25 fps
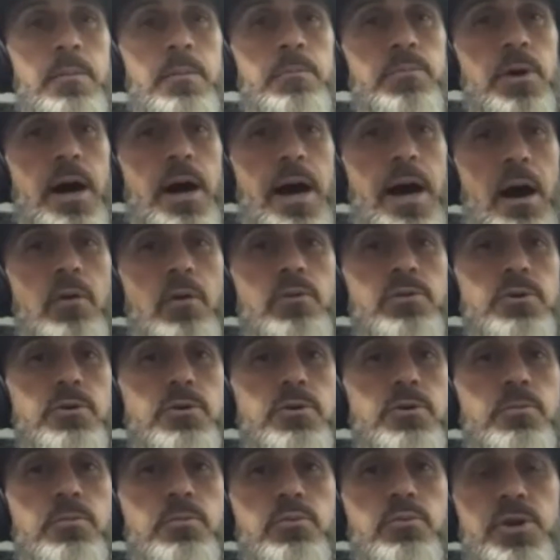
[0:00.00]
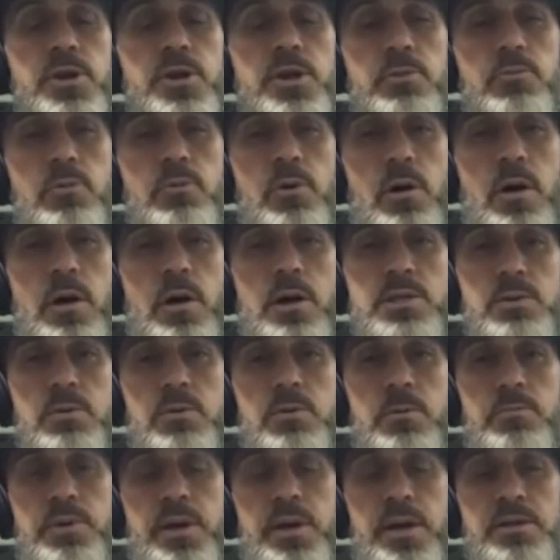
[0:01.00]
But how you breathe will also
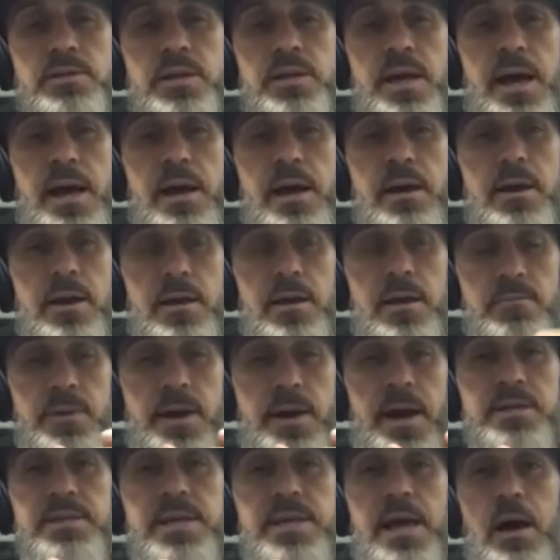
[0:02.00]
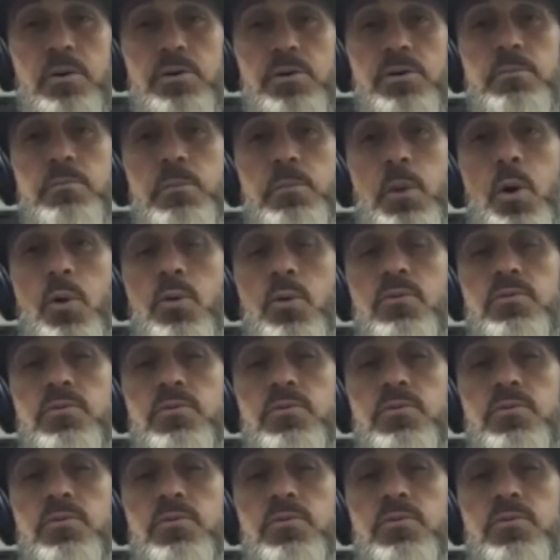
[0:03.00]
impact how you move.